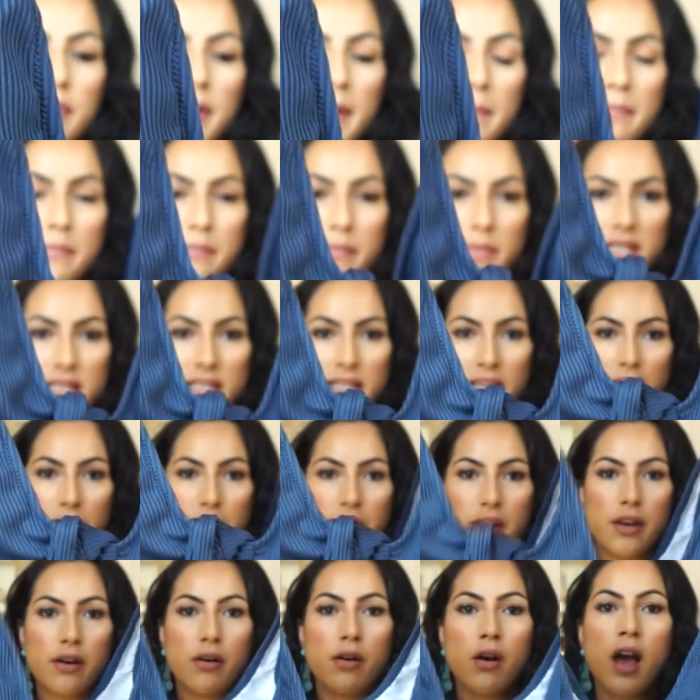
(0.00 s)
ripped
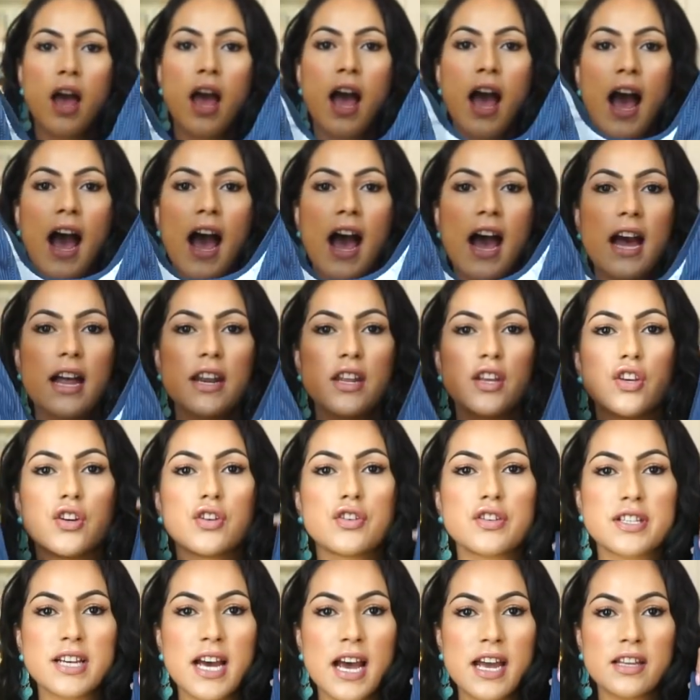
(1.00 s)
material, and you
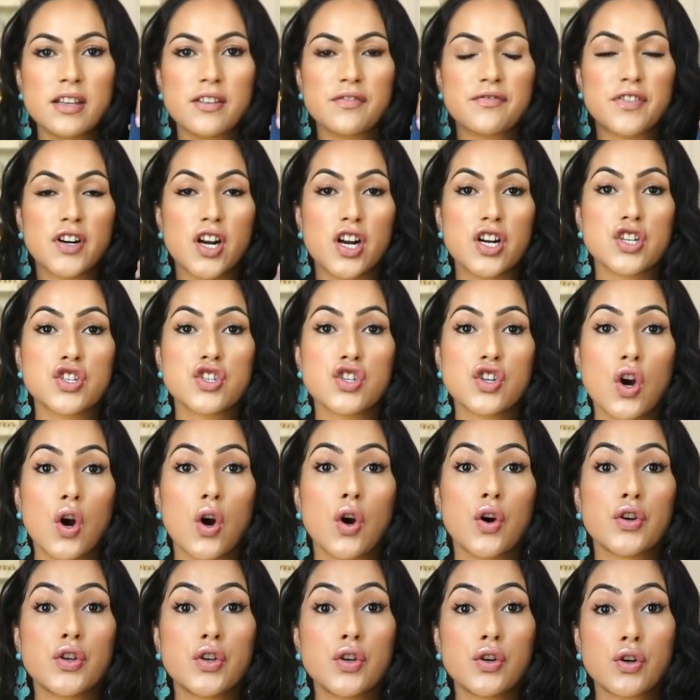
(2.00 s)
could tie in the front,
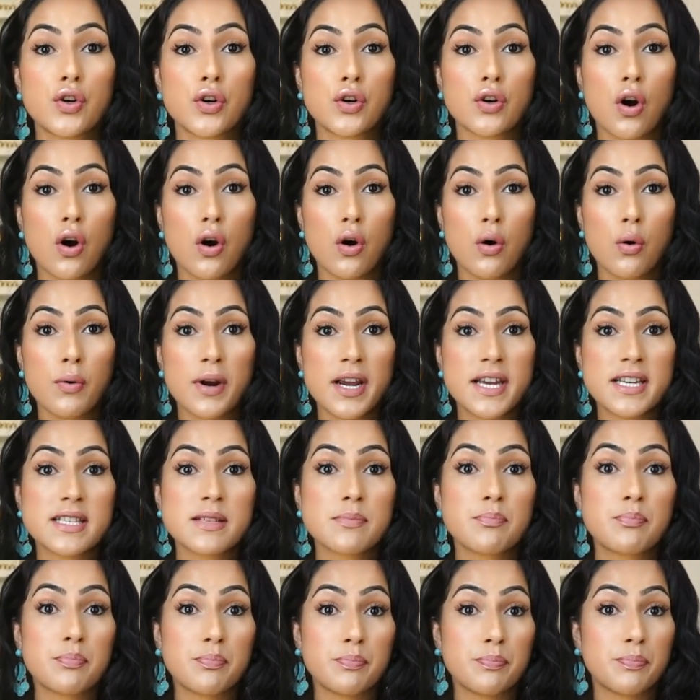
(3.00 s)
so you could
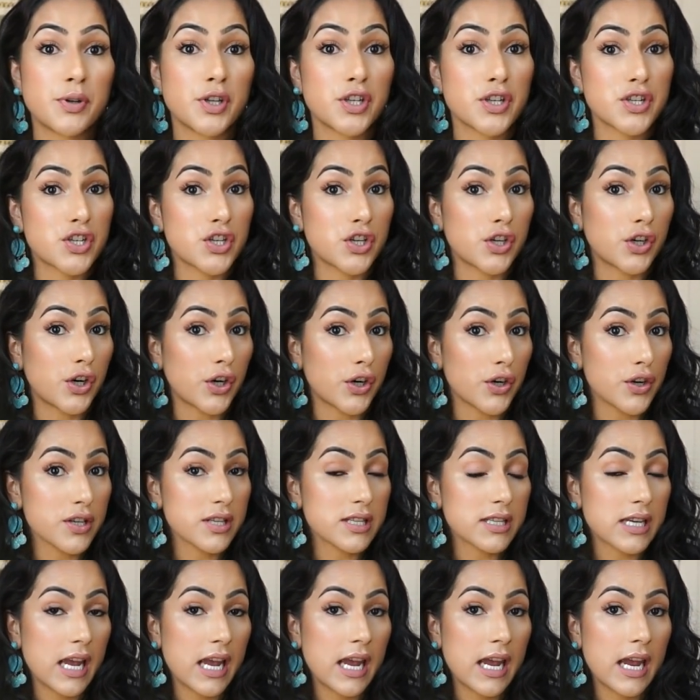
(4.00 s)
always push your
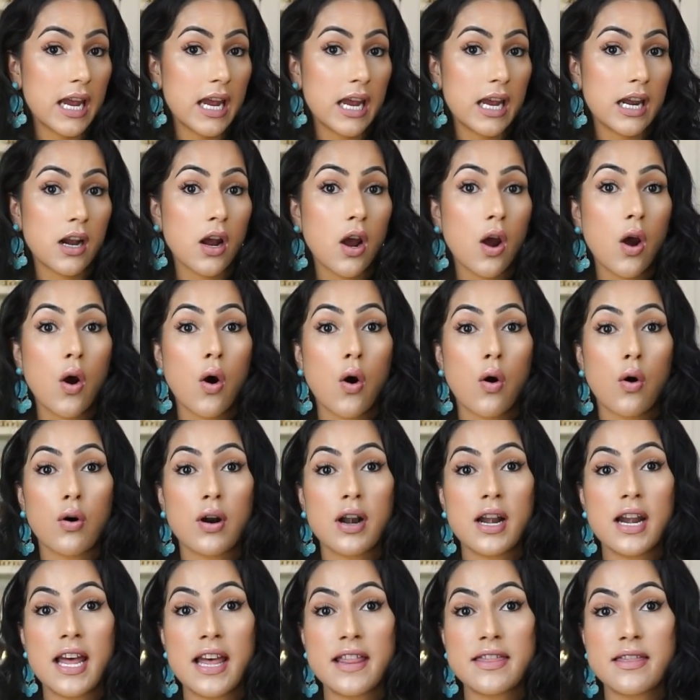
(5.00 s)
girls in or
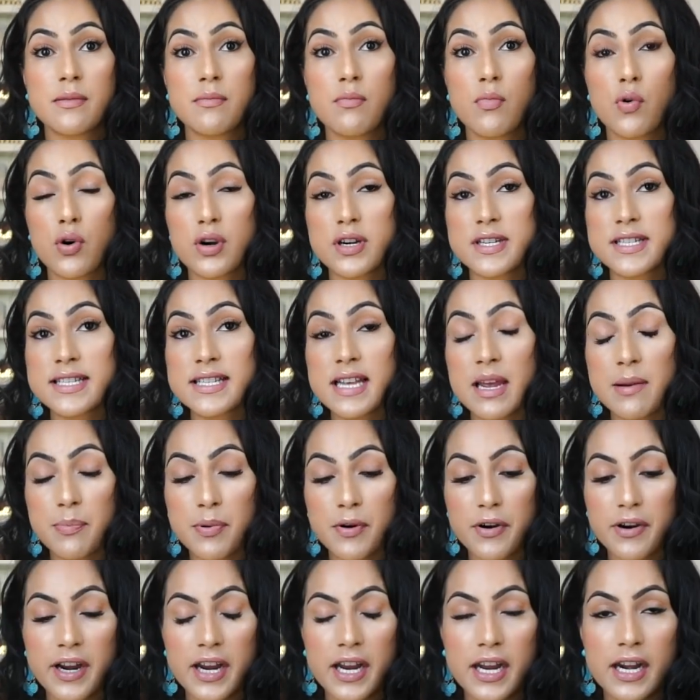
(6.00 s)
let them more
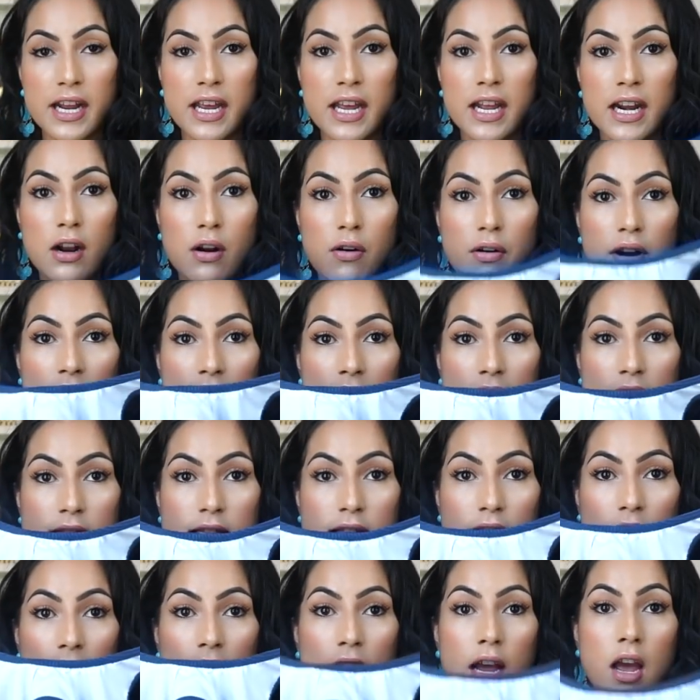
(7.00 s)
separated or
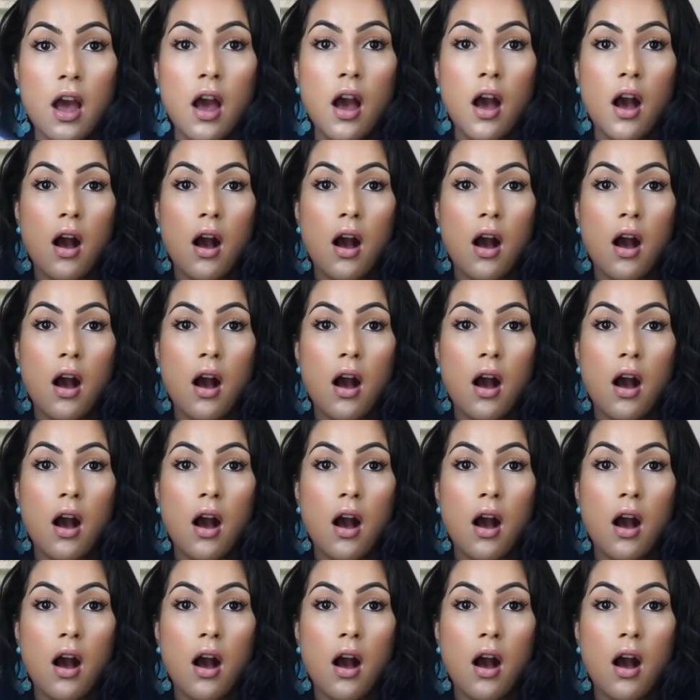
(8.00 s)
anything.